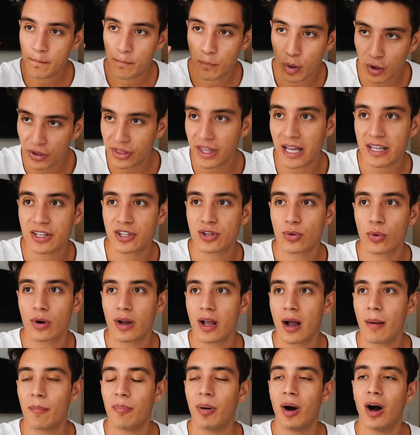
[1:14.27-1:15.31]
put that story
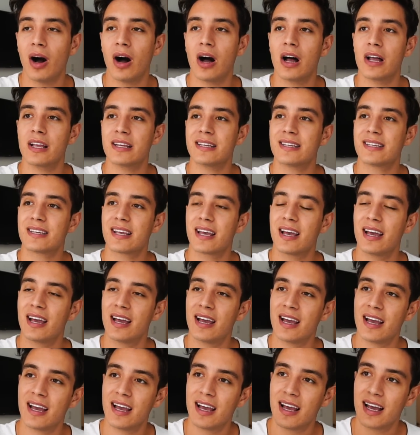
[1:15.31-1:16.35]
on pause
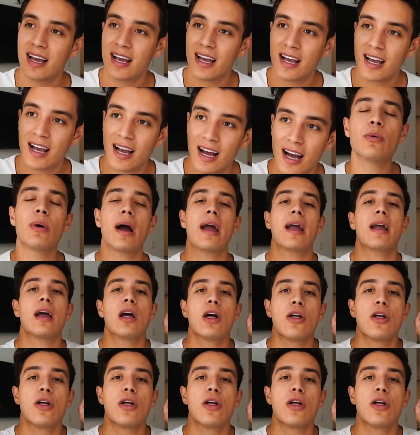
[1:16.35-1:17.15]
Anyway,